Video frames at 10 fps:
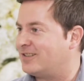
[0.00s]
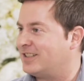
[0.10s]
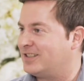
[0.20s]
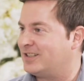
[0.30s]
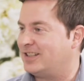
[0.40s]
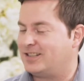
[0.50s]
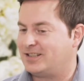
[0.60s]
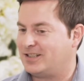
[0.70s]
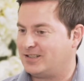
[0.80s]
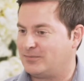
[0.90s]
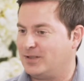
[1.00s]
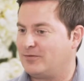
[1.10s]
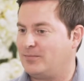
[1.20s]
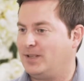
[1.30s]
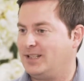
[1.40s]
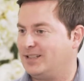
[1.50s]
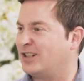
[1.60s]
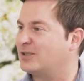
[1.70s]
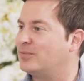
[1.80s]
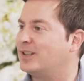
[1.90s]
It's just a beautiful place. It's
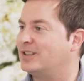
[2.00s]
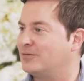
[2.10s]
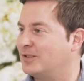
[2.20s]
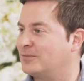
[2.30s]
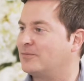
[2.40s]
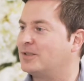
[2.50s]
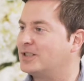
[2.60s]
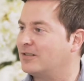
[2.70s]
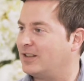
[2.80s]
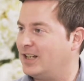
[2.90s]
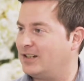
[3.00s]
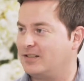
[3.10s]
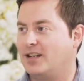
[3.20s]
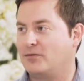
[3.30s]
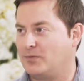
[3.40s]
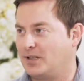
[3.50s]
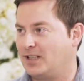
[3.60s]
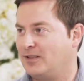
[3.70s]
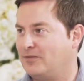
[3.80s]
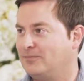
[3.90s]
hard to put into words, but once you're there, you never want to leave.